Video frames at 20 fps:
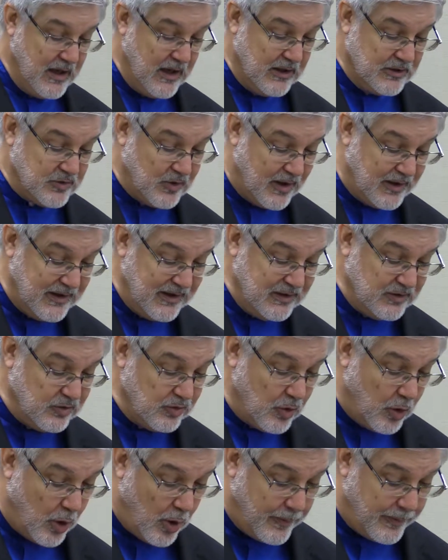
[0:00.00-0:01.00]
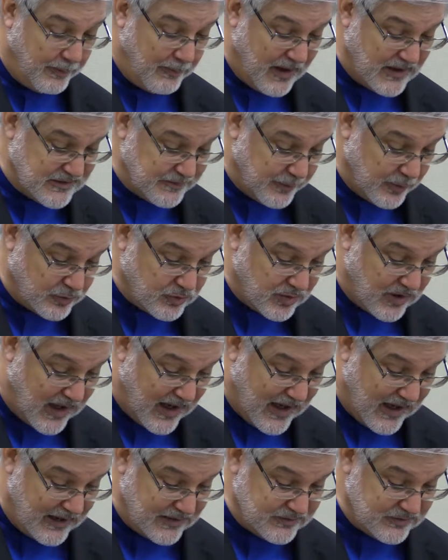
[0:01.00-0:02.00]
So I need you to open my spiritual
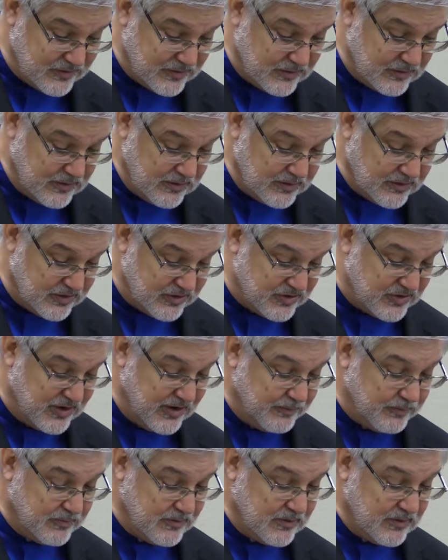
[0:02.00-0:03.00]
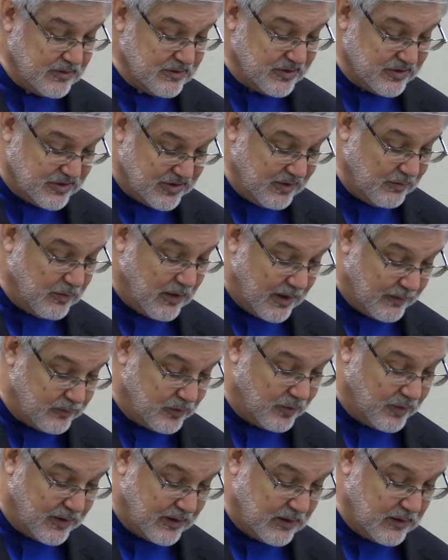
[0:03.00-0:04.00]
eyes to see what I'm
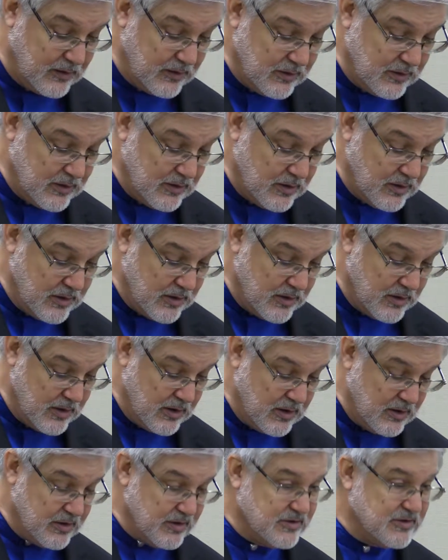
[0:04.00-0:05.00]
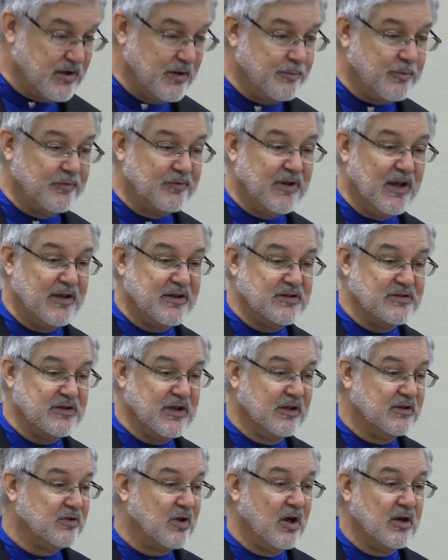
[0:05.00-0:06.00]
doing. The sleep of death is
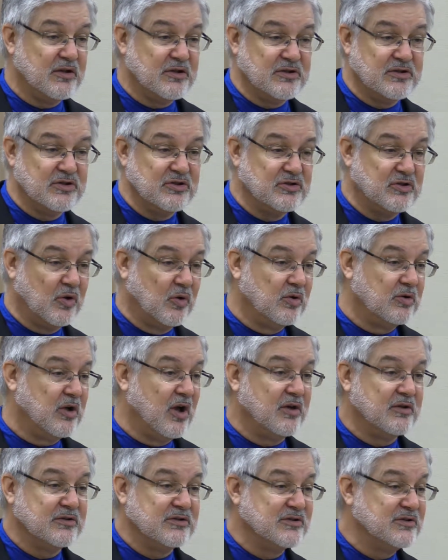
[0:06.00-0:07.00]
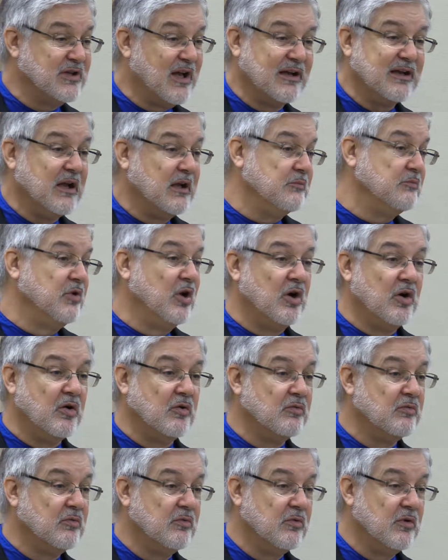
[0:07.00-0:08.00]
like darkness, it's total darkness. I can't, you
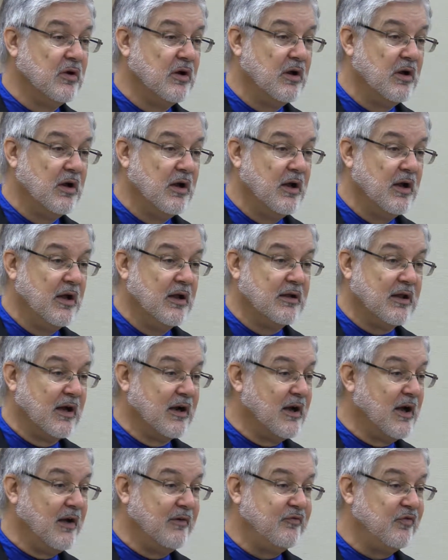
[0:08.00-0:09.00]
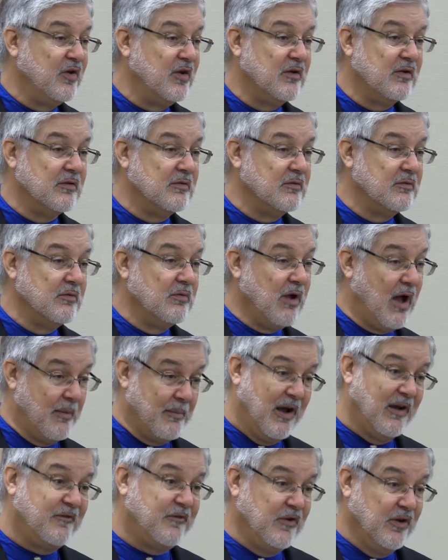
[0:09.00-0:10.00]
know, like I
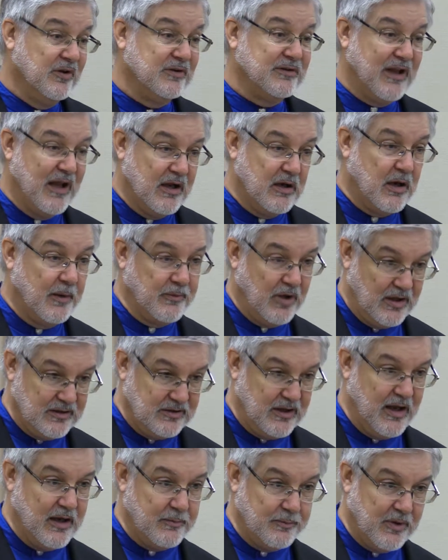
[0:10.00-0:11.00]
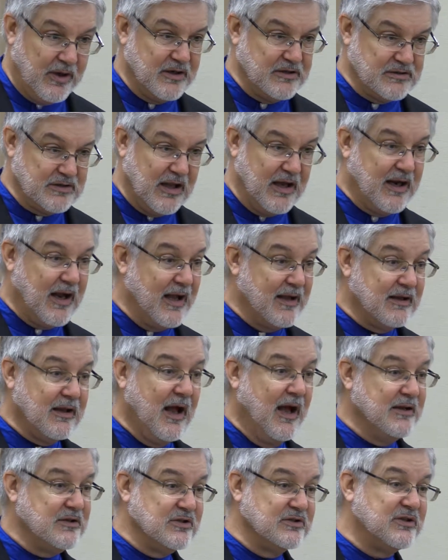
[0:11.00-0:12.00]
might feel dead. I'm not dead, but it's like
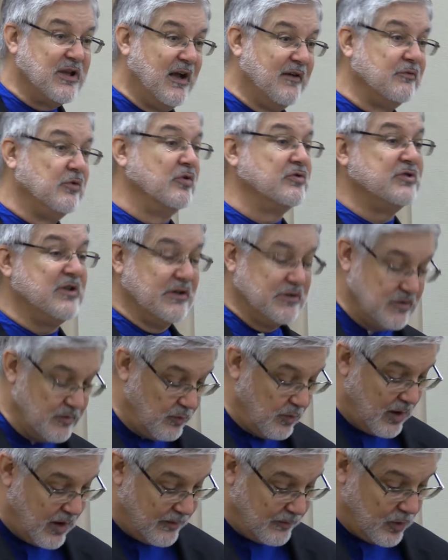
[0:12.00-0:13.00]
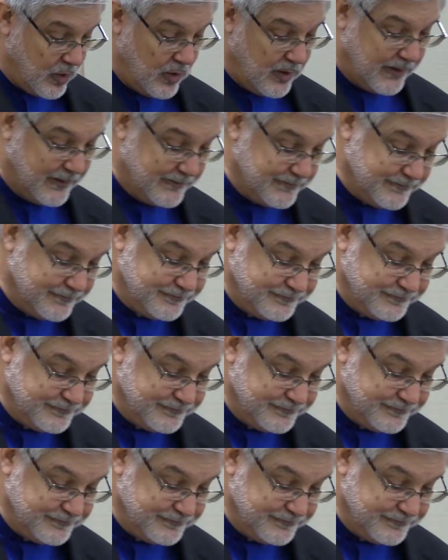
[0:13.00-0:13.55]
I just have no sense of where I'm going.